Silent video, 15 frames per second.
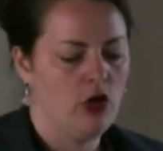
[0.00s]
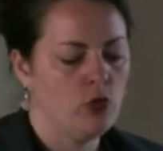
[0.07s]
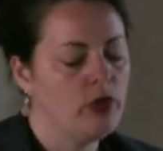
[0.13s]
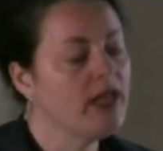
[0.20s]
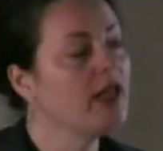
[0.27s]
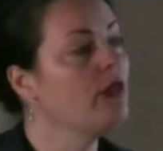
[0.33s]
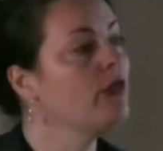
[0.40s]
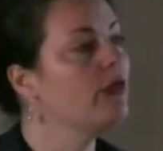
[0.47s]

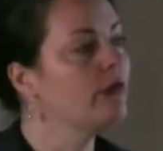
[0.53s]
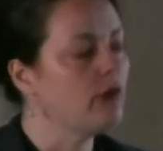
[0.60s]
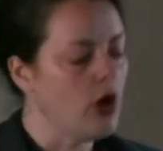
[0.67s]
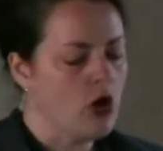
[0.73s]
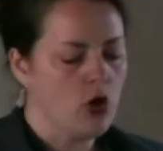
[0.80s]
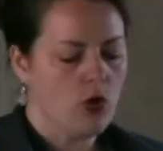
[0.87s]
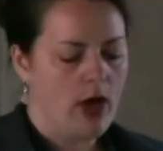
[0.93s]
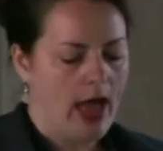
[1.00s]
We can
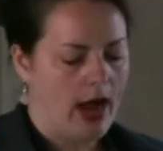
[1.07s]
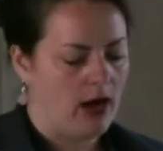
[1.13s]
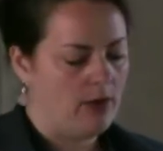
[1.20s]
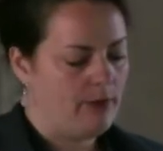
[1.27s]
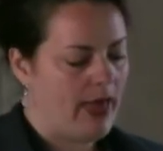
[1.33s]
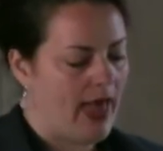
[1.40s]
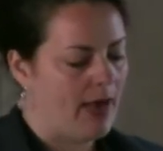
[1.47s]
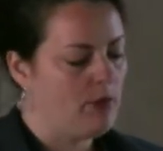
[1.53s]
throw
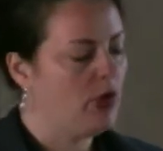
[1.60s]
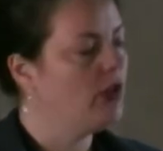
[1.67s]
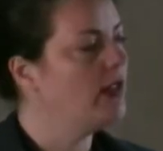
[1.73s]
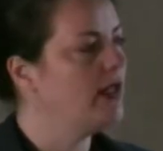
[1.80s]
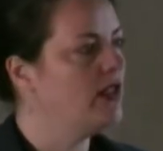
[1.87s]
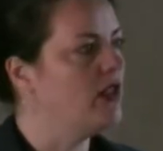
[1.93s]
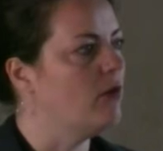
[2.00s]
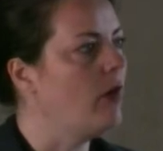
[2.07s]
our
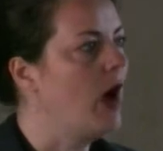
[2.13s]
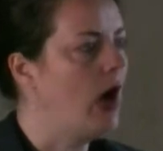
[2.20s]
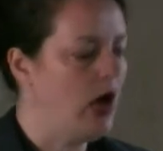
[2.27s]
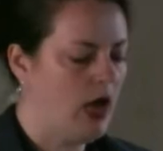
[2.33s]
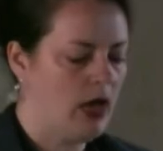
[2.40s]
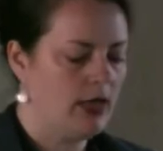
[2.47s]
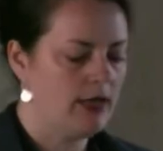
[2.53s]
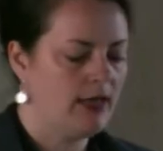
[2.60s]
pebble in the
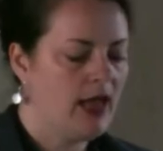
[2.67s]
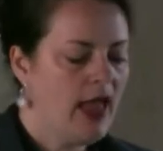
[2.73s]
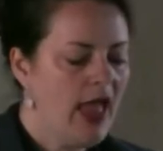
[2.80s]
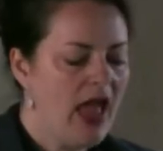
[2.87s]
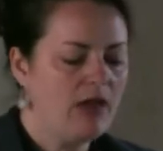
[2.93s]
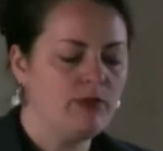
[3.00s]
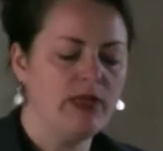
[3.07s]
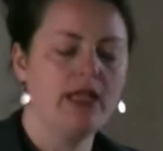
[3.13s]
pond
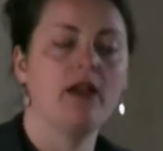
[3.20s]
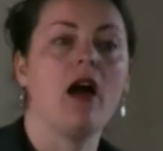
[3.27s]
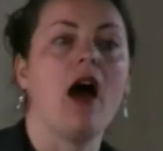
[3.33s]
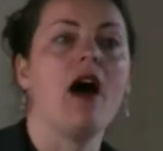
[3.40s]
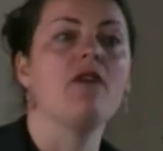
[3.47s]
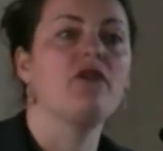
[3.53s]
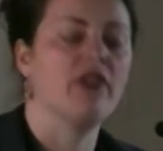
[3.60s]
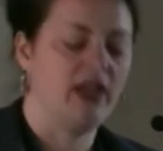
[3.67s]
and be
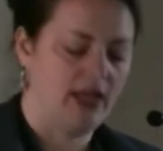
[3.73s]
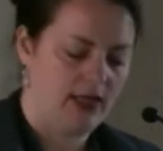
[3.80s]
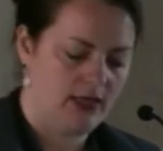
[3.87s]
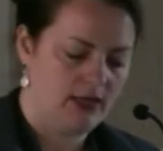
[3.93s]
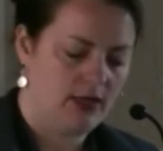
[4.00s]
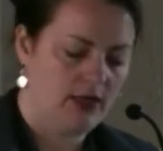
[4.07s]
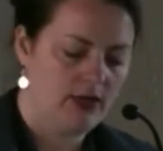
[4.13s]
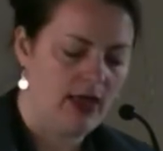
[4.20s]

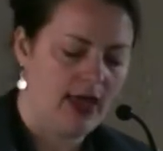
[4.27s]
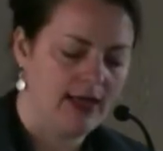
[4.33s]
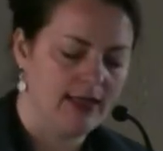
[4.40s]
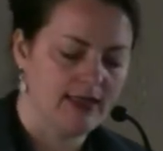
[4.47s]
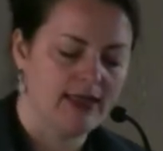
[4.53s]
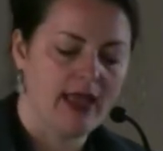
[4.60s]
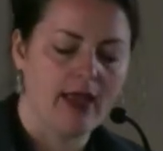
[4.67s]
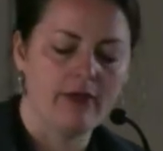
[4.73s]
confident that
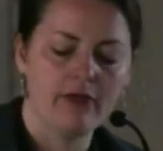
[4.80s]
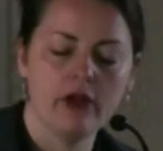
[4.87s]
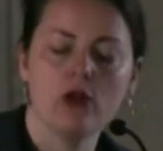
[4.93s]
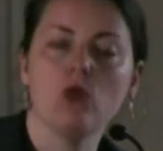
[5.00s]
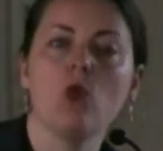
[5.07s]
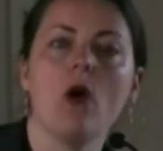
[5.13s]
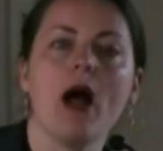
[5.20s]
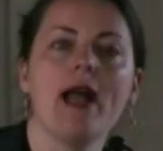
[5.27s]
its
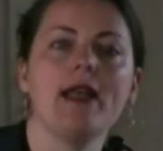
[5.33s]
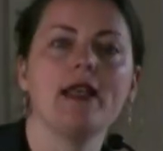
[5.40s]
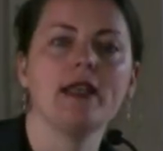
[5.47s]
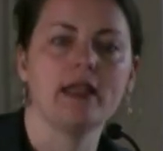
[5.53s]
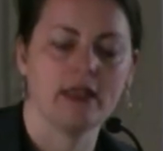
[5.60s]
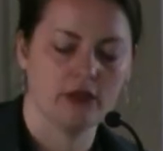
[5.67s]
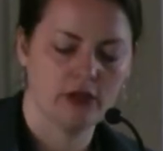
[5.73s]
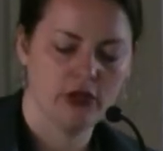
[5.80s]

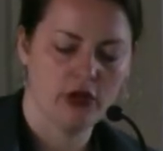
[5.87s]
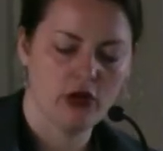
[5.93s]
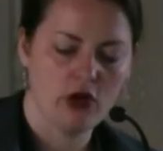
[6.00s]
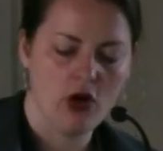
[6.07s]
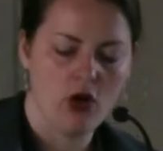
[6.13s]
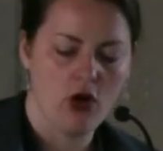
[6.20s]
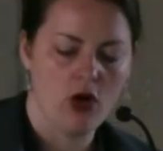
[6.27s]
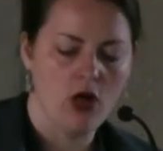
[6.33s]
ever-widening
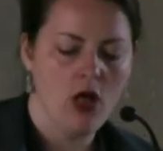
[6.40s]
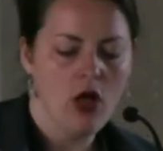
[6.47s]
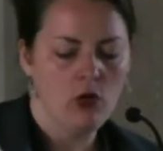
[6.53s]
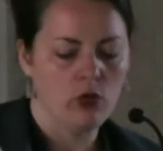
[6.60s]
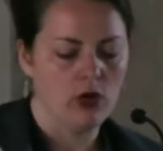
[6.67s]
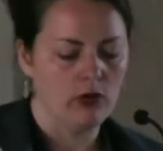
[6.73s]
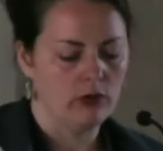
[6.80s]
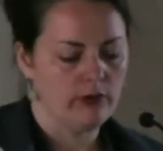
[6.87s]
circle
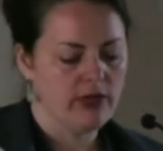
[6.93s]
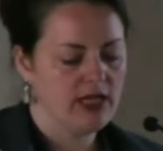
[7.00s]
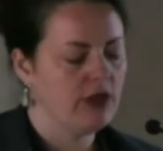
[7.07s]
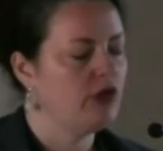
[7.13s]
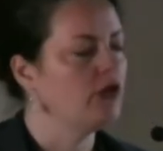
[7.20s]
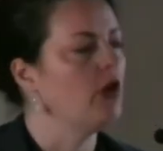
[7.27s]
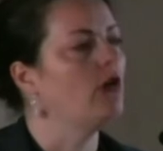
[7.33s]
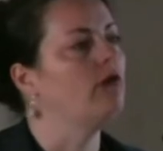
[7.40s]
will
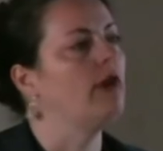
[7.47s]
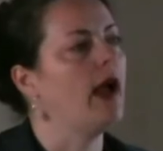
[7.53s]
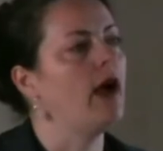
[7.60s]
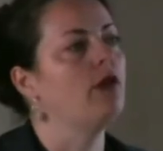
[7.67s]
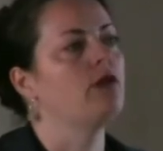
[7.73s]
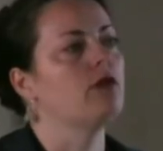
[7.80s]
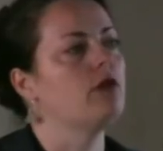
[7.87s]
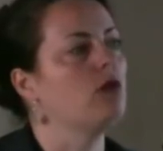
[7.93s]
reach
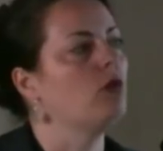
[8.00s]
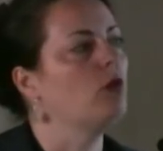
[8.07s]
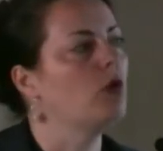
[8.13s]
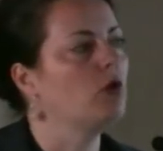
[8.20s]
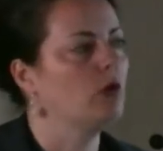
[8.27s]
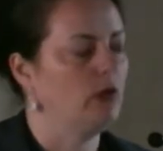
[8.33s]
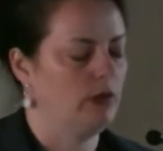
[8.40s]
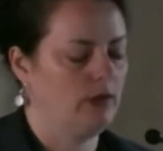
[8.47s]
around the
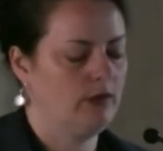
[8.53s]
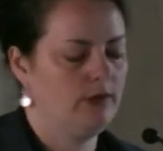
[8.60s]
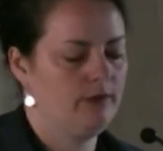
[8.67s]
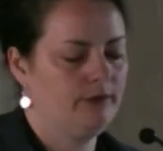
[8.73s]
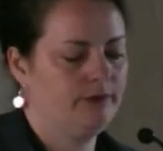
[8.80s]
world."